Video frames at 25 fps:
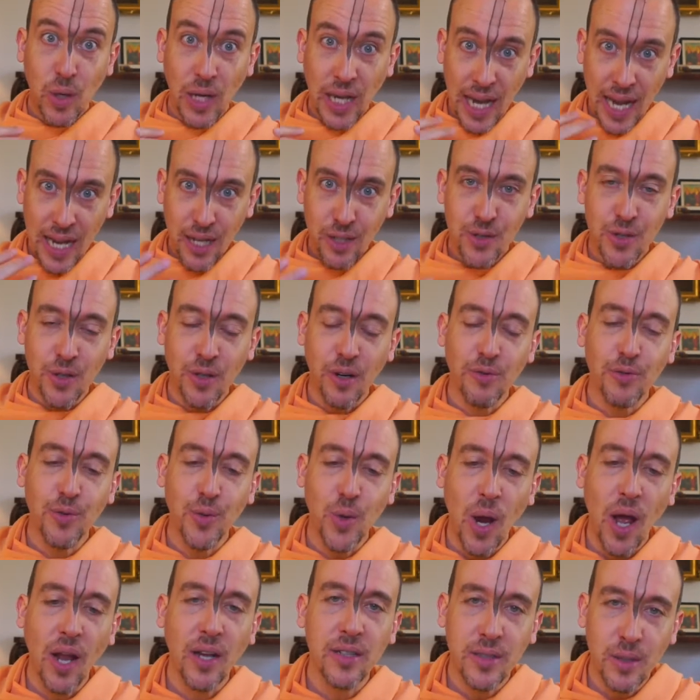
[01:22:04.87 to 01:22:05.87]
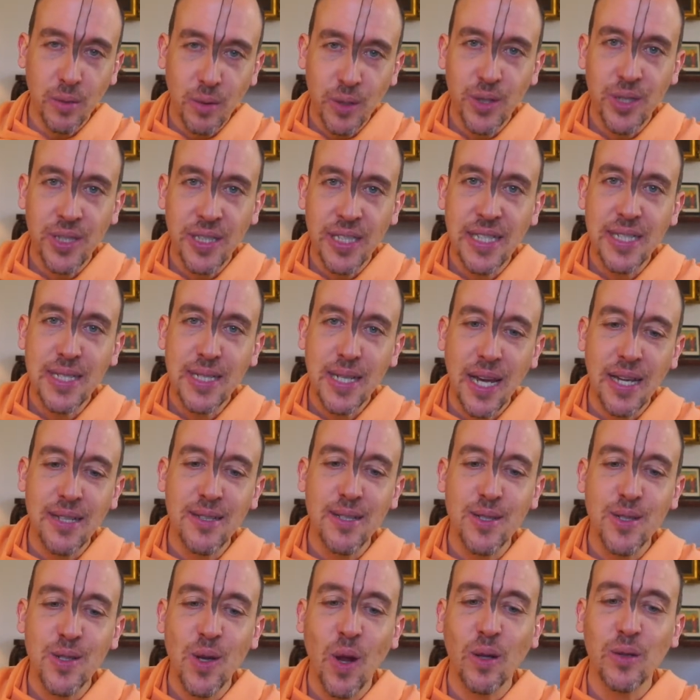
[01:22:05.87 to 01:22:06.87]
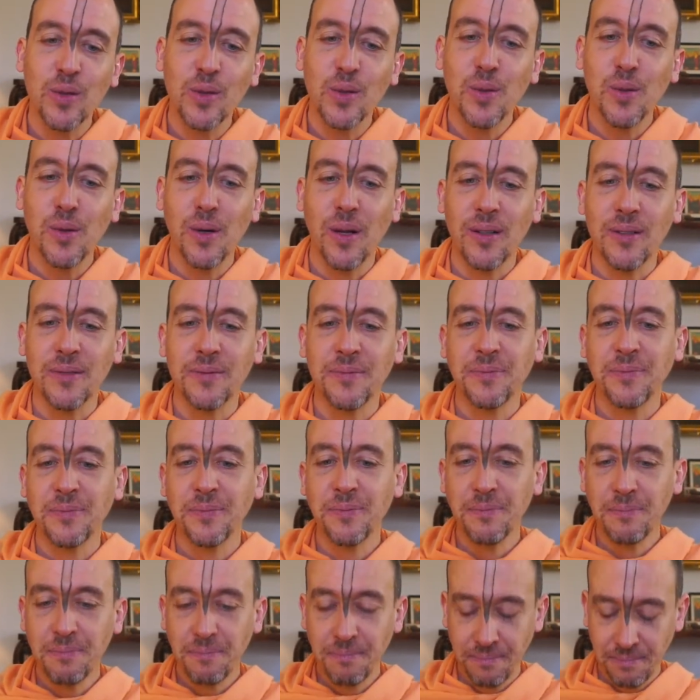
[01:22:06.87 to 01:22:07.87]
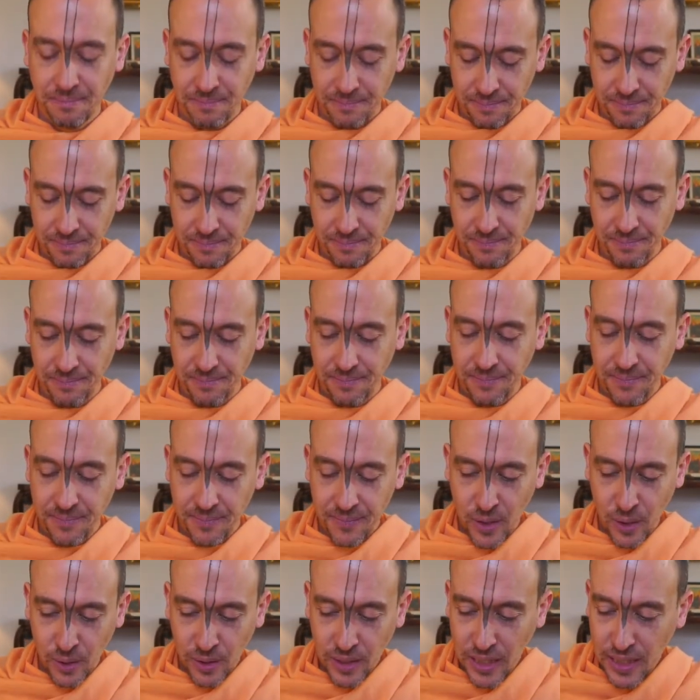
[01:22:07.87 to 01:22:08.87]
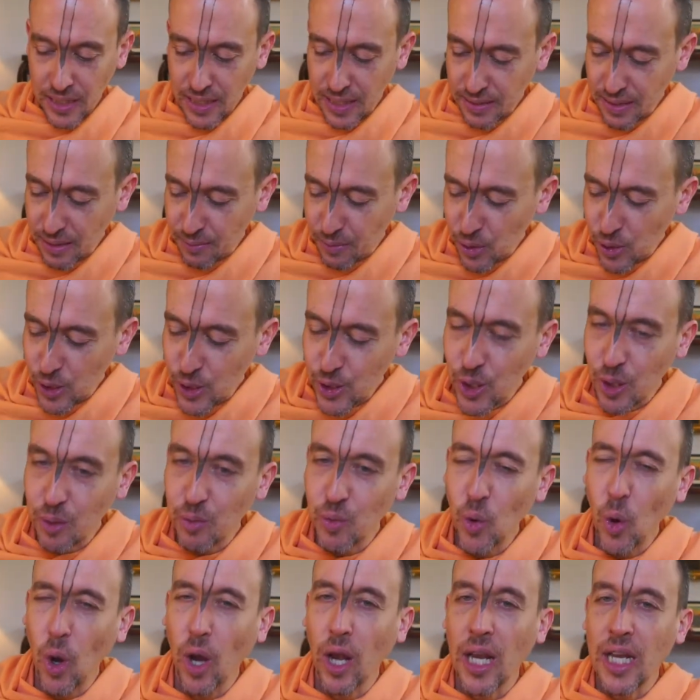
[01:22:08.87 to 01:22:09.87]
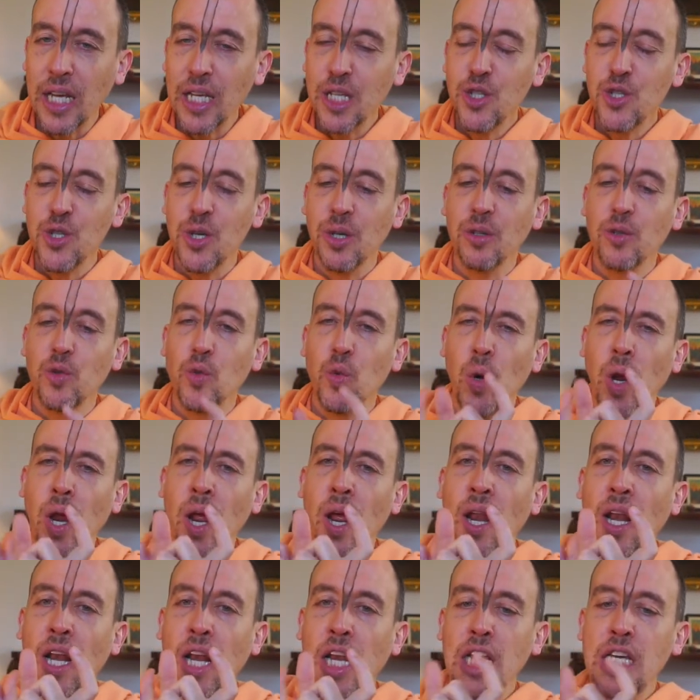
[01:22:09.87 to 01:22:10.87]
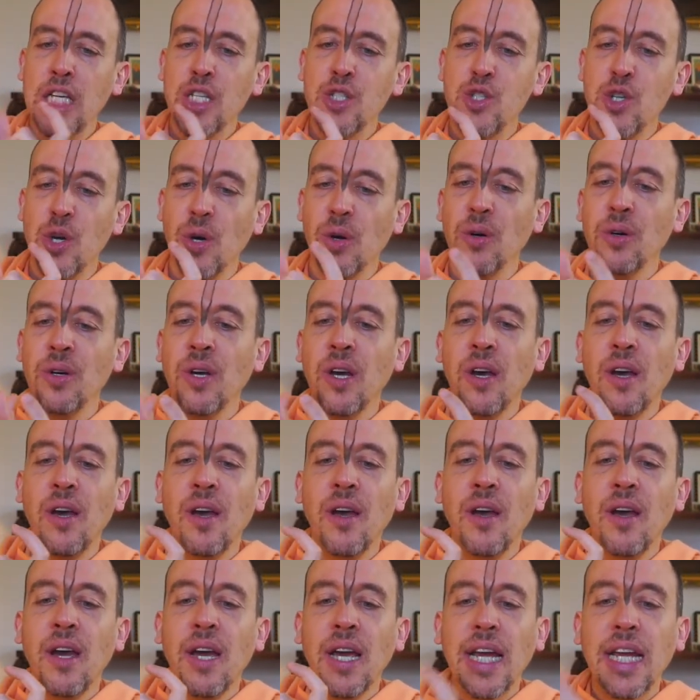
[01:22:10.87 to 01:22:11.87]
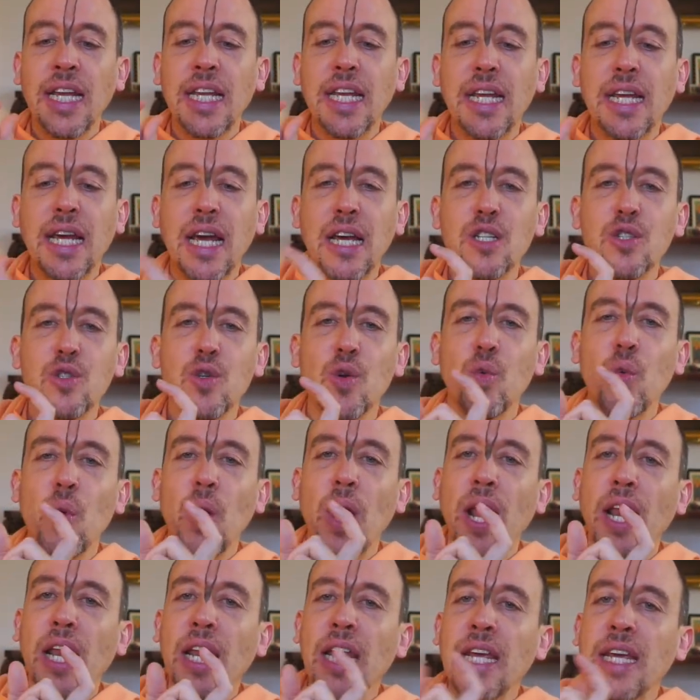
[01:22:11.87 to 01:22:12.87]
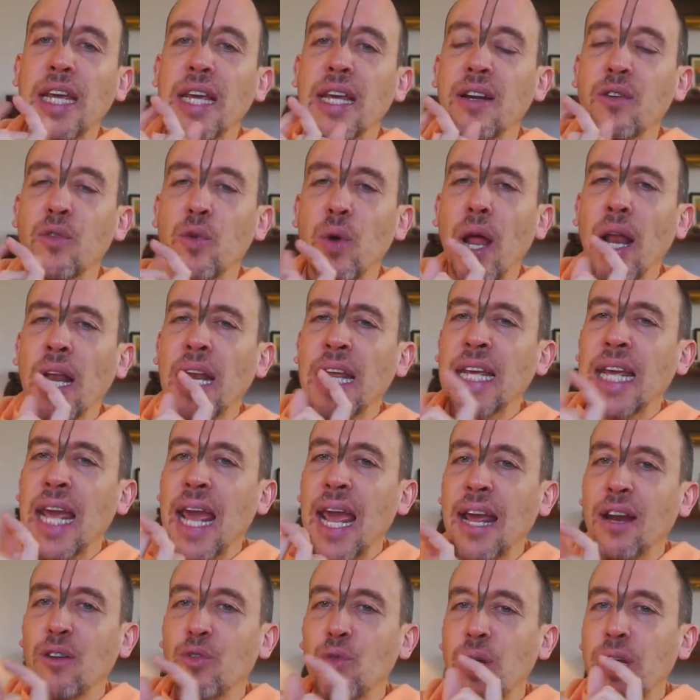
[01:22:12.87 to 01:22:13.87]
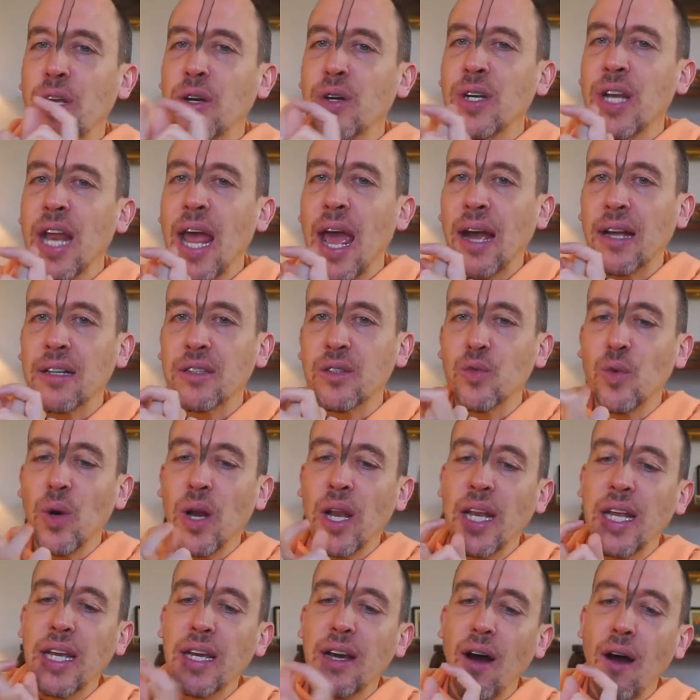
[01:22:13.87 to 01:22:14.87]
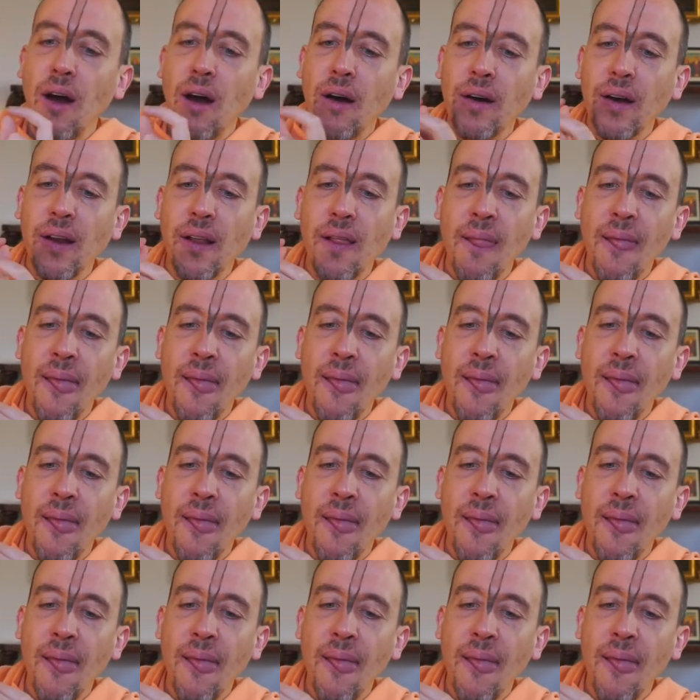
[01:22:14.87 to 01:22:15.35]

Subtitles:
nature of reality, which in this case is non-dual. No, indeed, the very term religion, religio, indicates relegate, reconnect, religare,